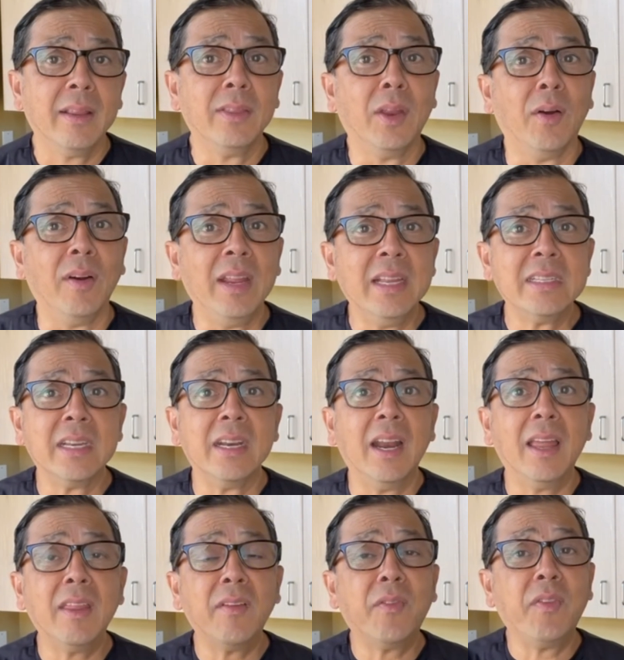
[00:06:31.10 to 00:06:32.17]
there is
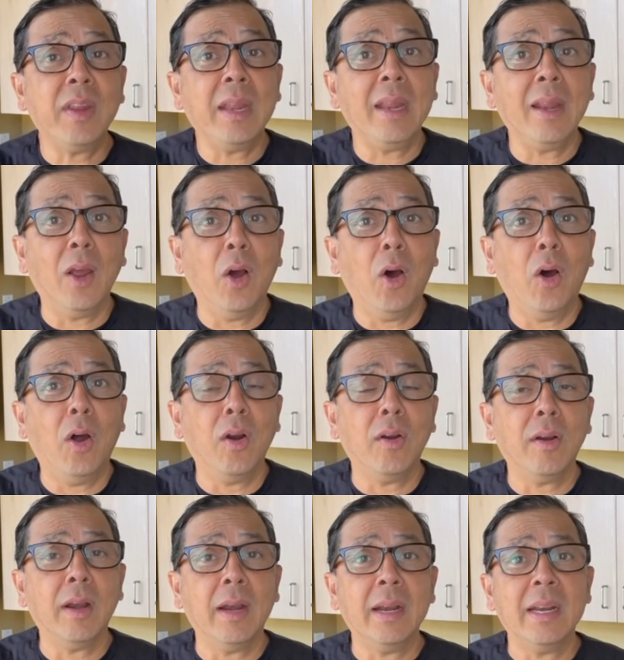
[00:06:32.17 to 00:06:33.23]
another fee
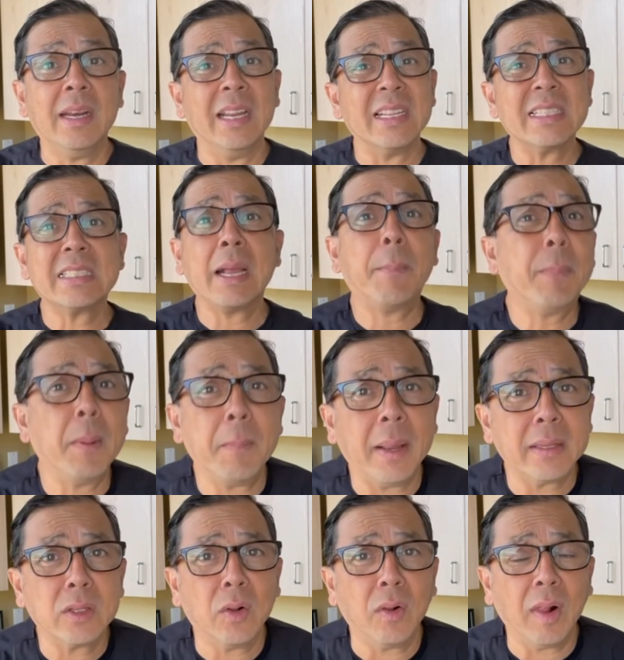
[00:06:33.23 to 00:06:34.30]
on the
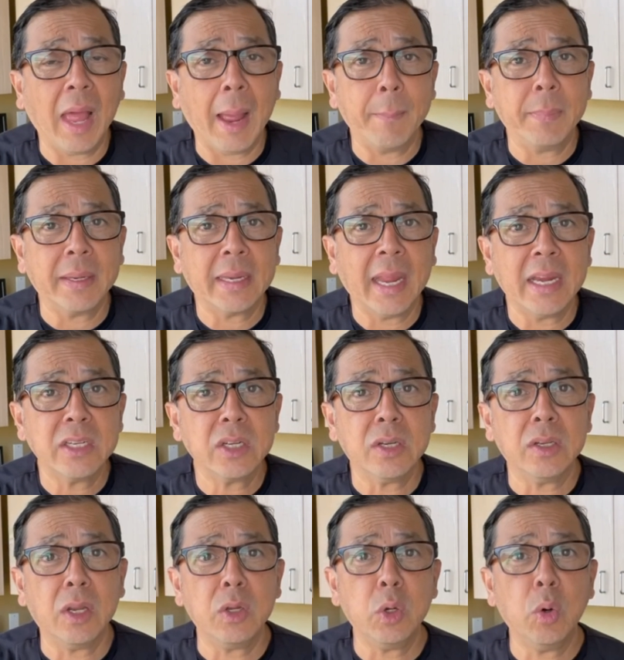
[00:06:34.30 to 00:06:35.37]
supplemental application
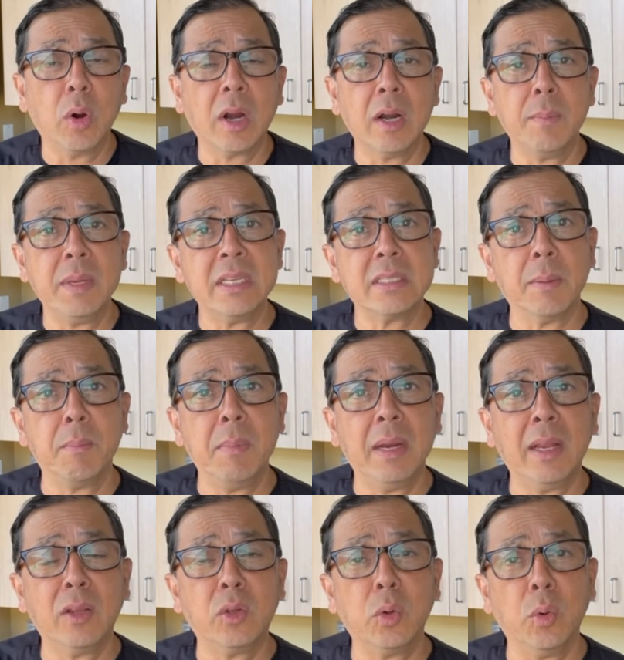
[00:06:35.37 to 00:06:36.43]
that you are going to be
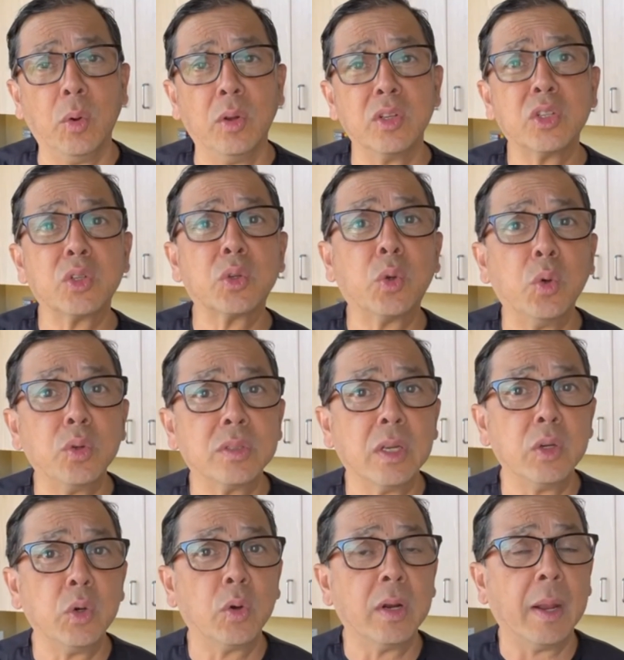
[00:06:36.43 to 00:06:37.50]
submitting to schools that
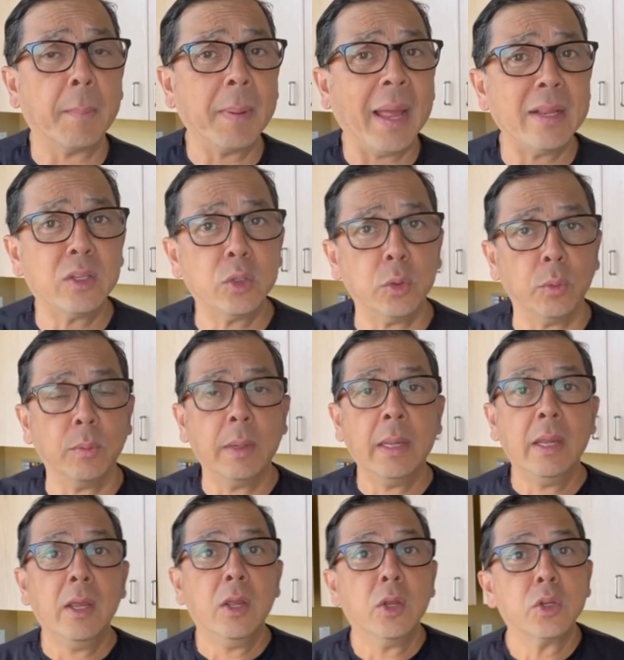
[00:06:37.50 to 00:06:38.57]
you're going to apply to.
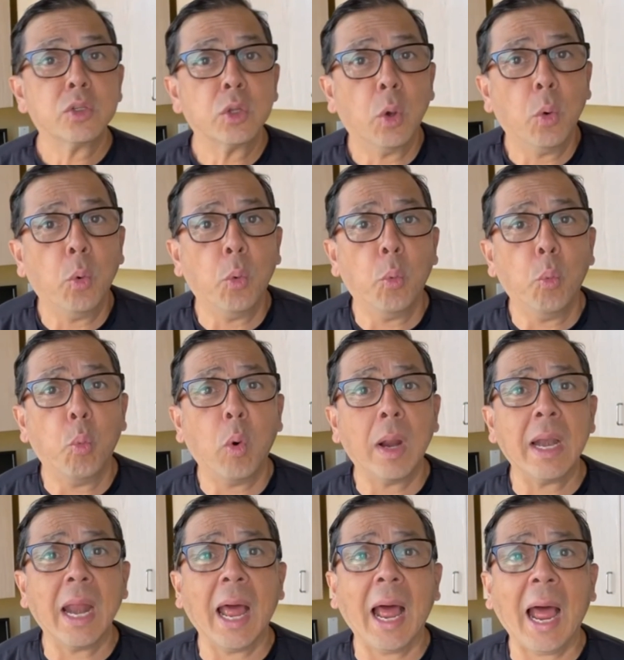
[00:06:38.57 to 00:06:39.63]
So
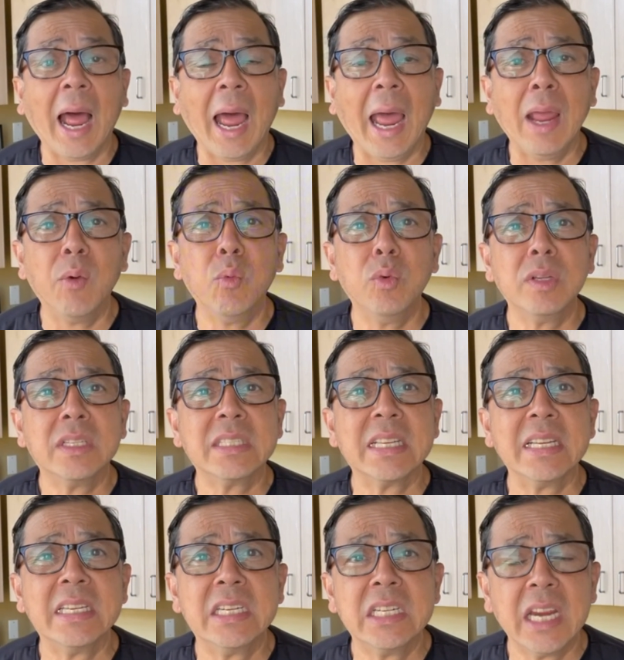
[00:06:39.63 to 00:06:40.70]
what I would
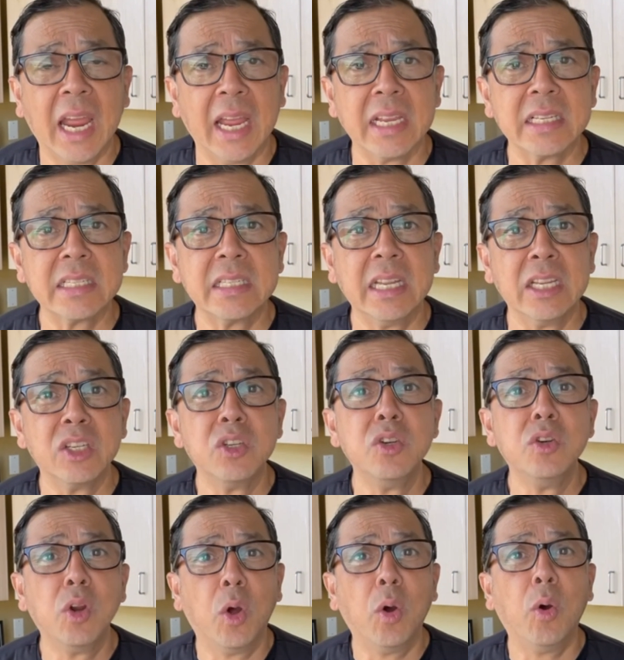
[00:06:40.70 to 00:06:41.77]
suggest is
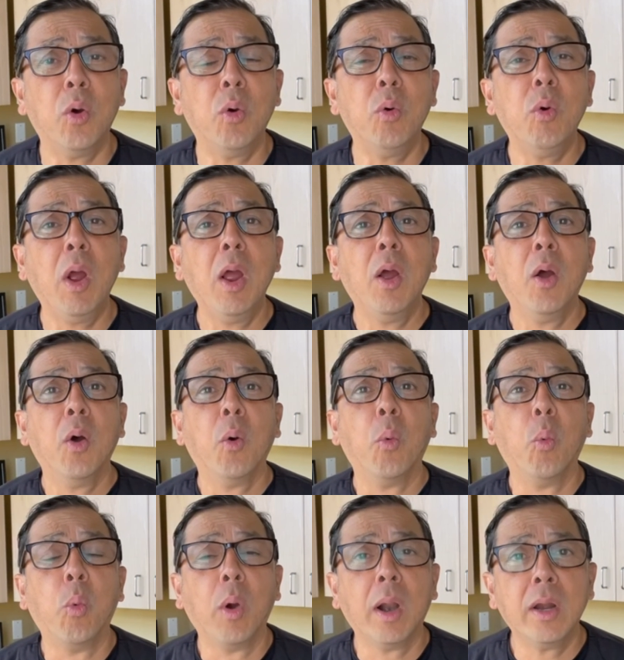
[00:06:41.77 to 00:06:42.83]
know
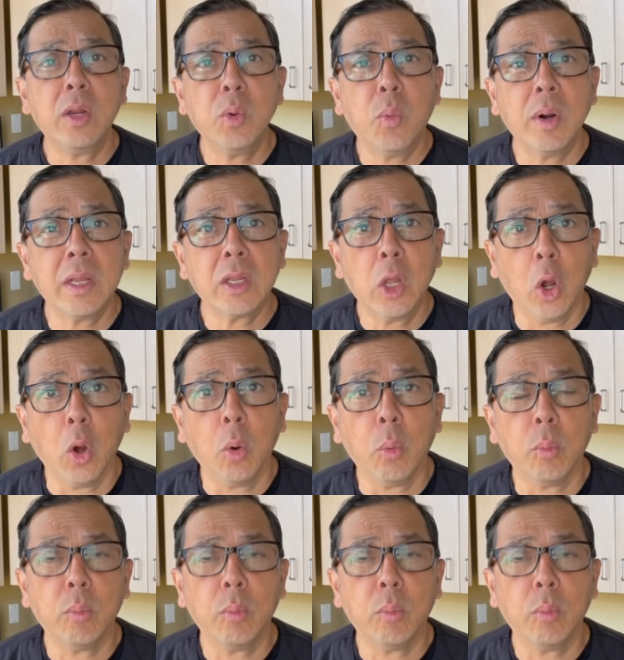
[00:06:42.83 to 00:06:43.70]
where you want to go.